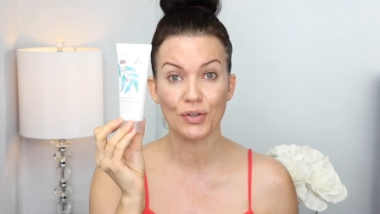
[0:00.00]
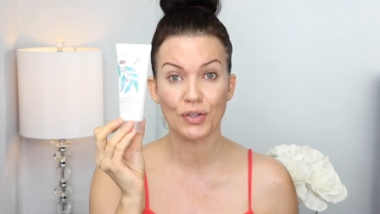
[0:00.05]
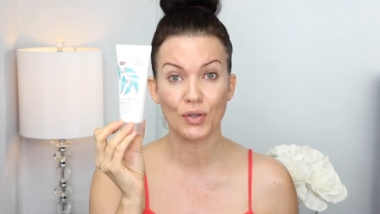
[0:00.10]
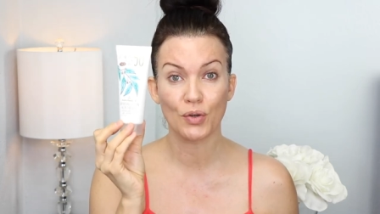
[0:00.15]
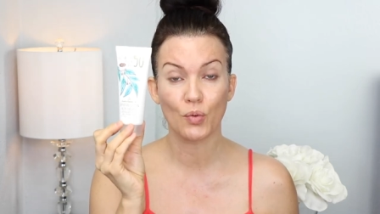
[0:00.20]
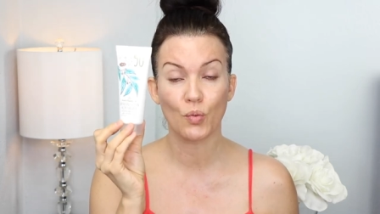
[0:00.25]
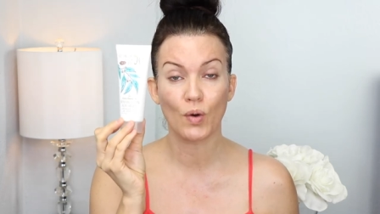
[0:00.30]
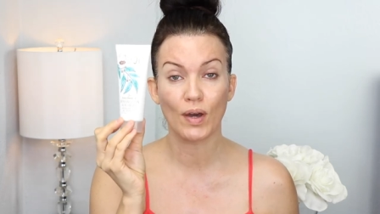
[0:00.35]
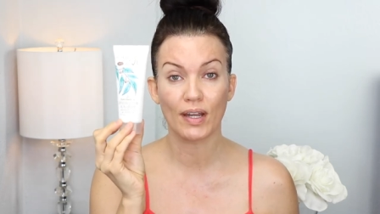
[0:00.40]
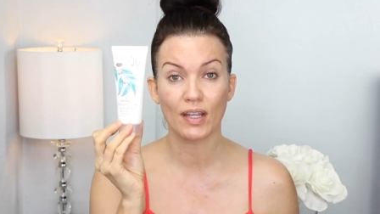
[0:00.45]

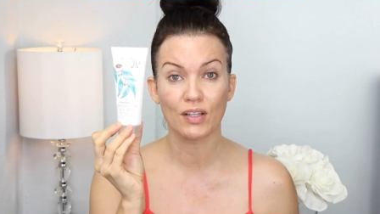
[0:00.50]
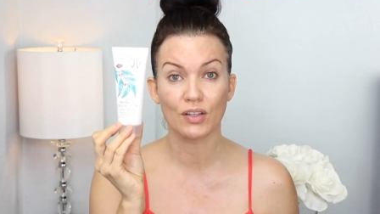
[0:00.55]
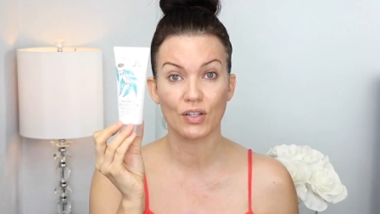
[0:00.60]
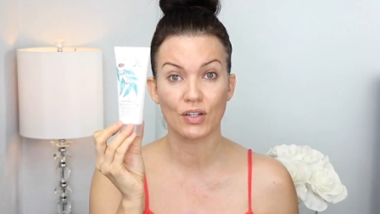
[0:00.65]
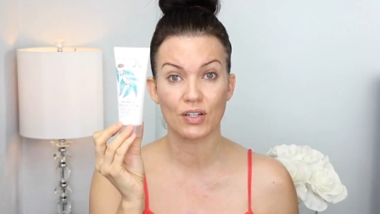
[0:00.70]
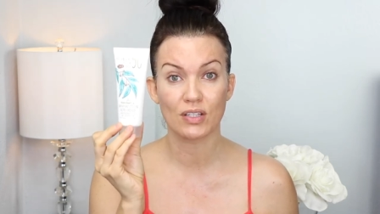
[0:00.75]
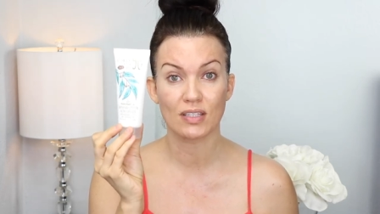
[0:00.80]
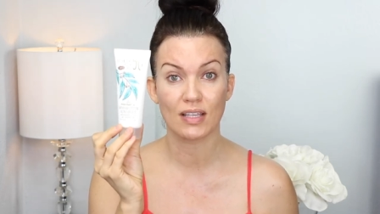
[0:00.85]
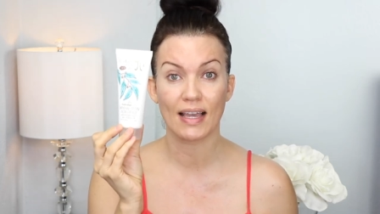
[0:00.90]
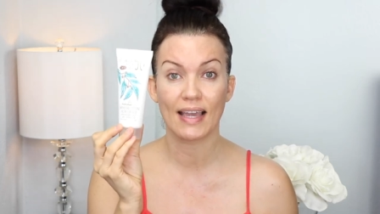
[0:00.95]
you what it
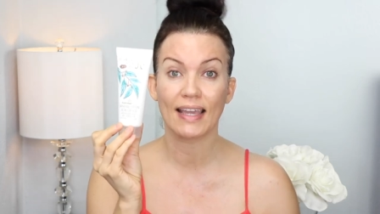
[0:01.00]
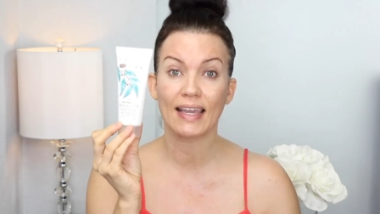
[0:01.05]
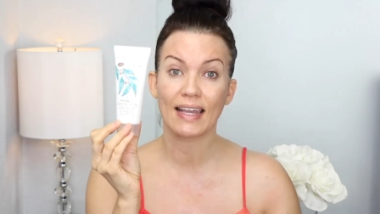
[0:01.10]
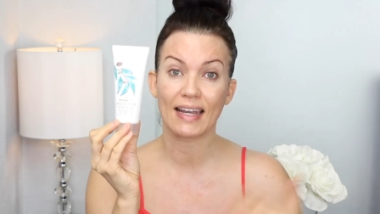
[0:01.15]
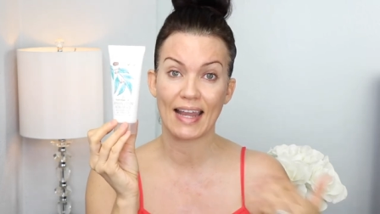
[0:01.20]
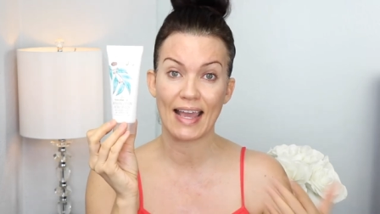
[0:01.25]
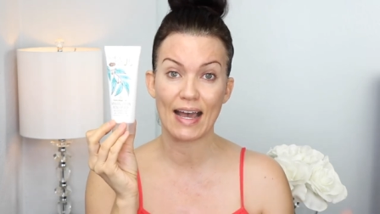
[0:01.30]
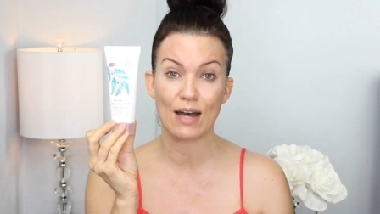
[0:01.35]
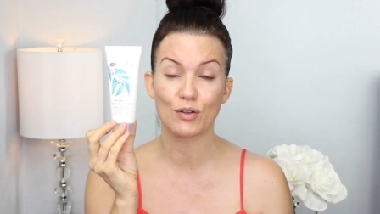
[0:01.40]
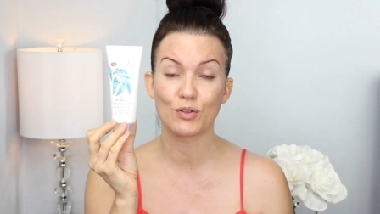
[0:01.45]
looks like
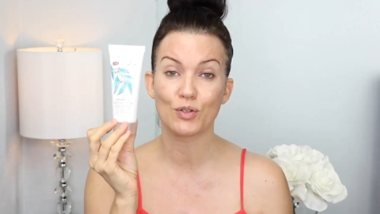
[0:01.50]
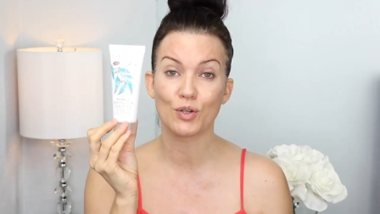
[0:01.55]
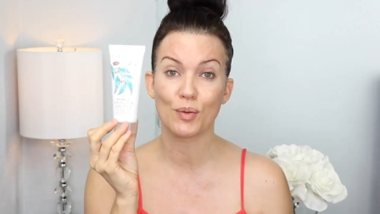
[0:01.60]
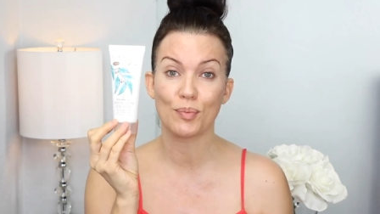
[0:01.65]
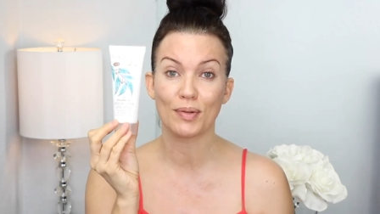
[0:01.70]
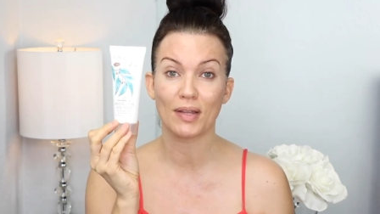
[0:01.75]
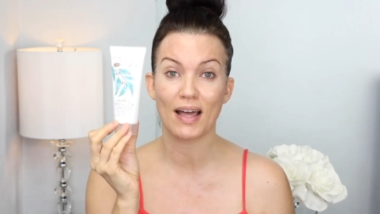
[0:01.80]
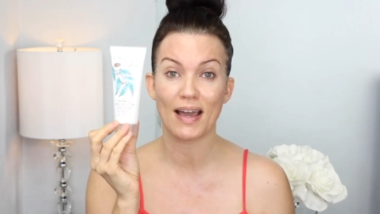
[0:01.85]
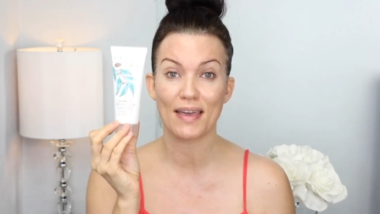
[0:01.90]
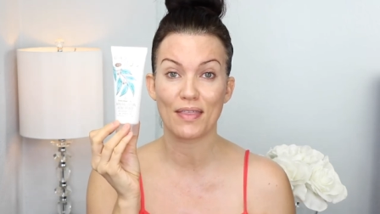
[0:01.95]
and how to
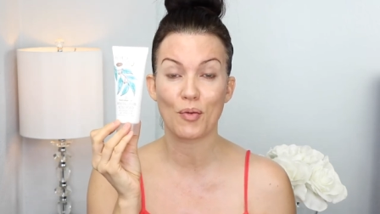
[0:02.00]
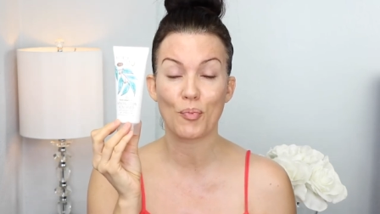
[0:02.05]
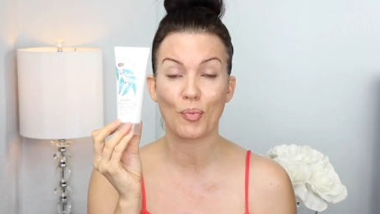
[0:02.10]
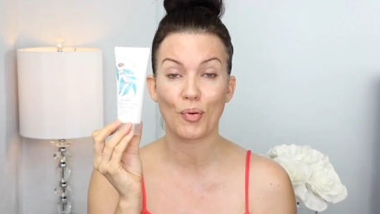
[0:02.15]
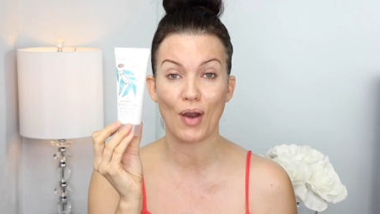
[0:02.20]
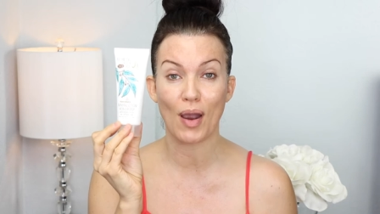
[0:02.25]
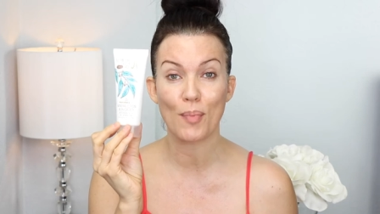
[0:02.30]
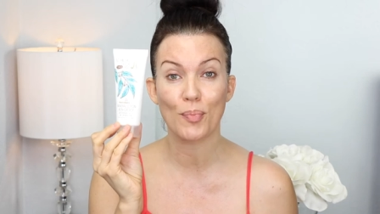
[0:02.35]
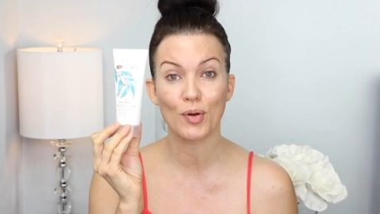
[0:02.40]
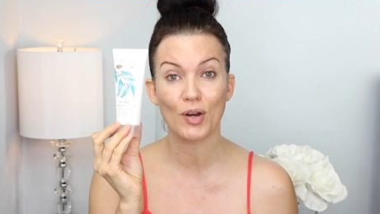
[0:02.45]
apply the
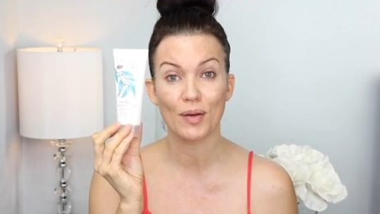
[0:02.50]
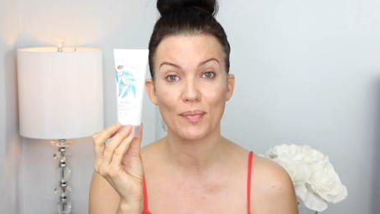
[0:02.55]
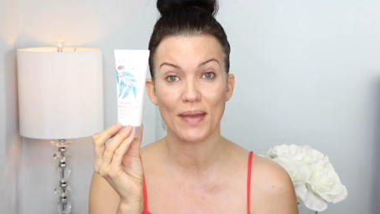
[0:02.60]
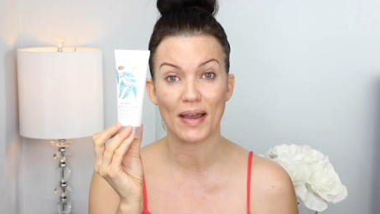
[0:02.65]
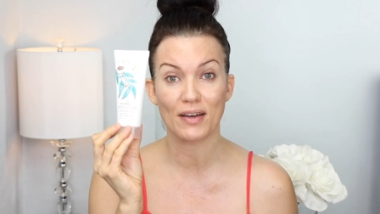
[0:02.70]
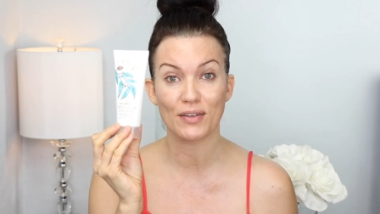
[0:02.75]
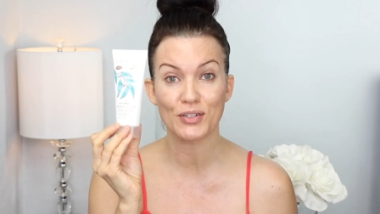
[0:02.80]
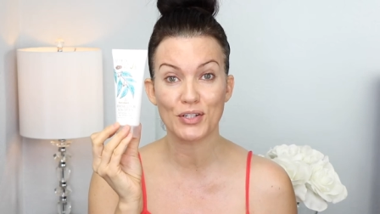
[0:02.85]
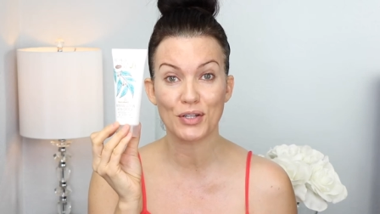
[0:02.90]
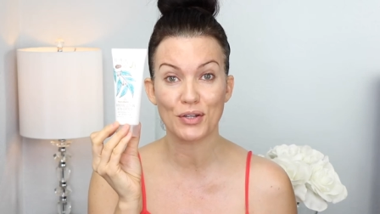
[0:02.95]
proper
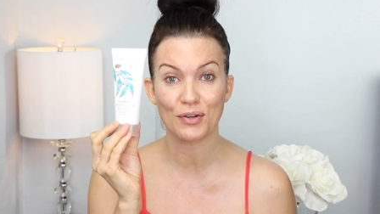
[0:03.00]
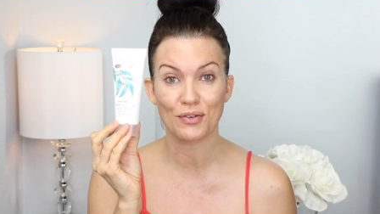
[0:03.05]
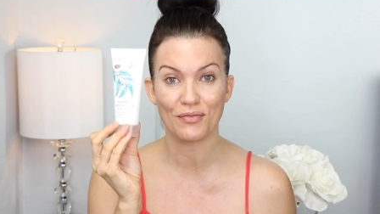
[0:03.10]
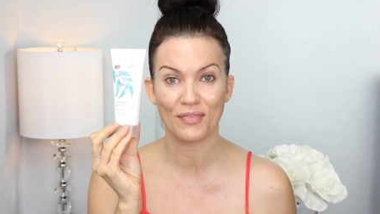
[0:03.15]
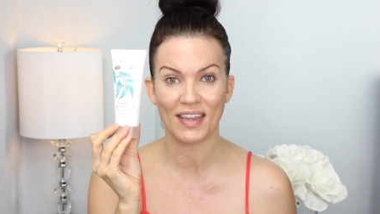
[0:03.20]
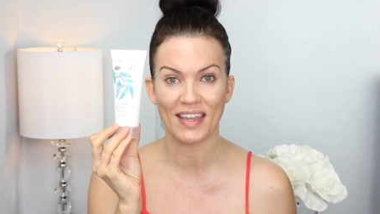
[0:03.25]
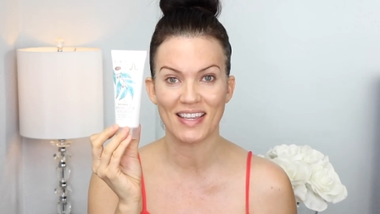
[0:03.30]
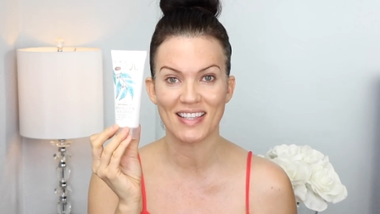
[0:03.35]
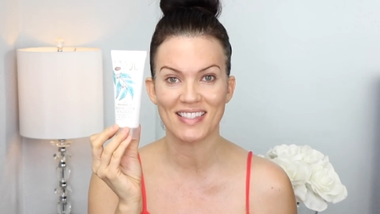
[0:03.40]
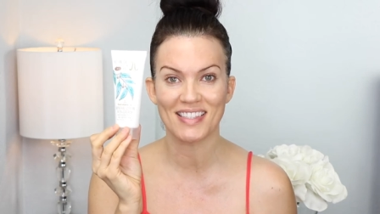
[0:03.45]
amount to your
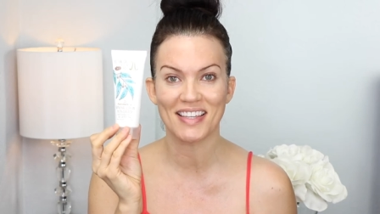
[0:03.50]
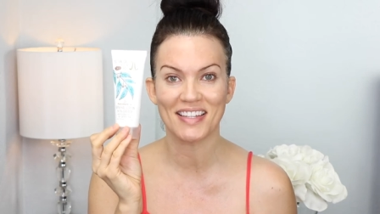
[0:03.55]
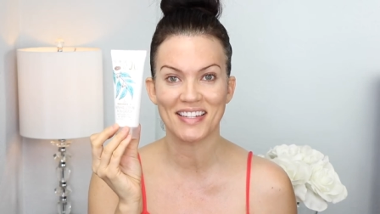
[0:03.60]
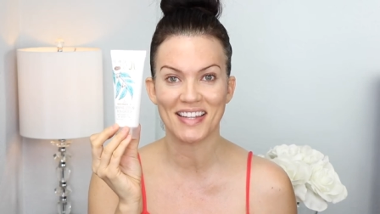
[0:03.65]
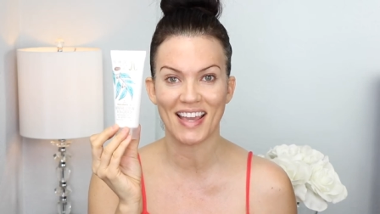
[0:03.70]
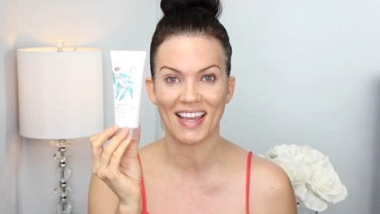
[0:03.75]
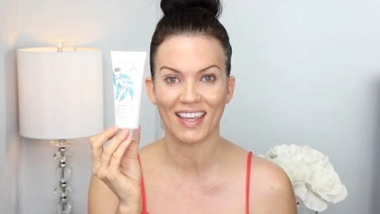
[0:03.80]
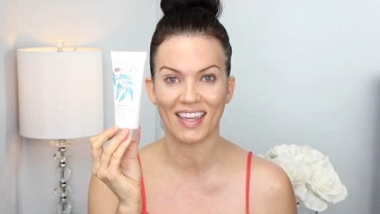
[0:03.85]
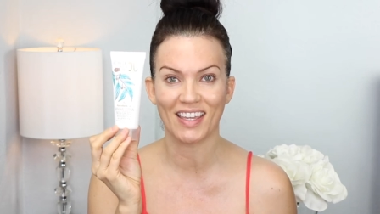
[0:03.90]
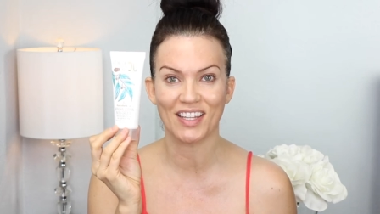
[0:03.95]
face,
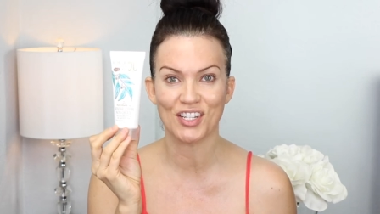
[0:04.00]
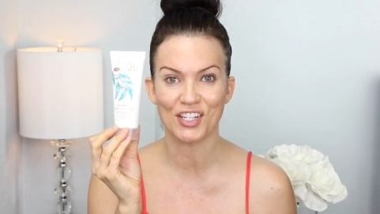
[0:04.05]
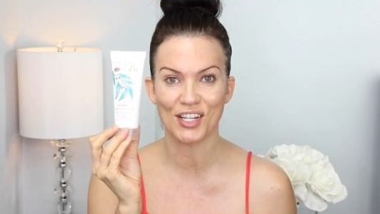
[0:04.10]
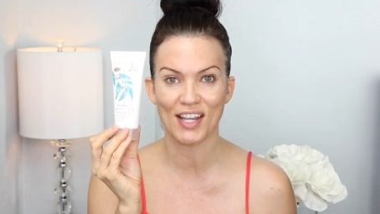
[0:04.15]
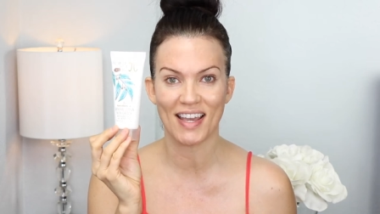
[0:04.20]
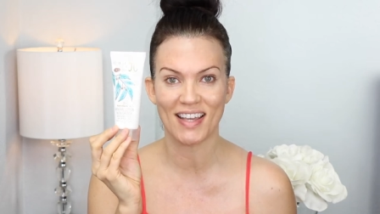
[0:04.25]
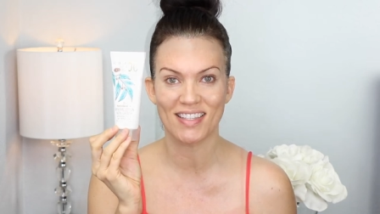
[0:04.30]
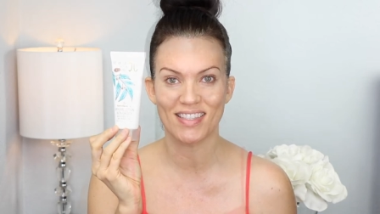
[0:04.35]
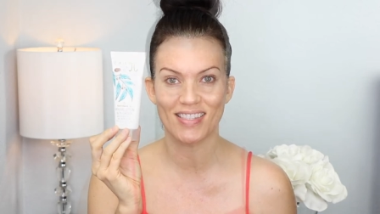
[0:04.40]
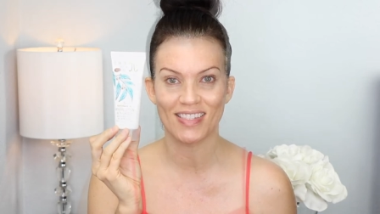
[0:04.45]
neck, and
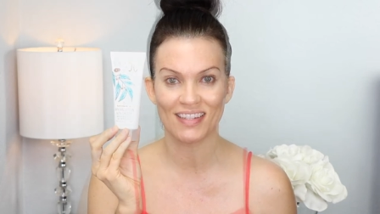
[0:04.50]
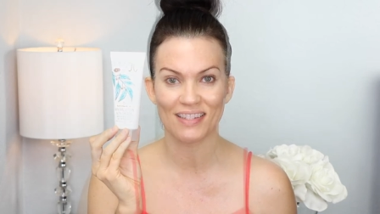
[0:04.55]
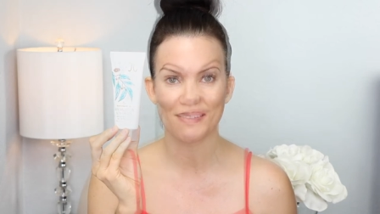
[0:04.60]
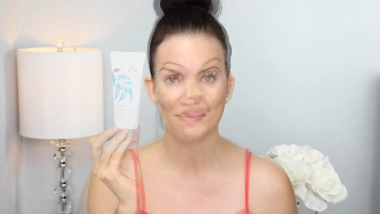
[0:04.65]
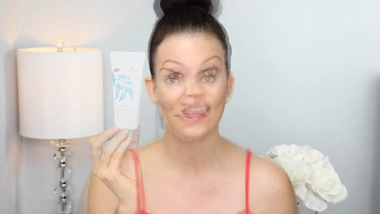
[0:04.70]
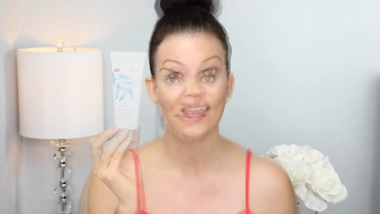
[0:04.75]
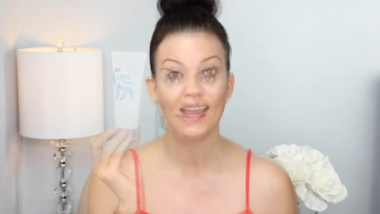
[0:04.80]
chest.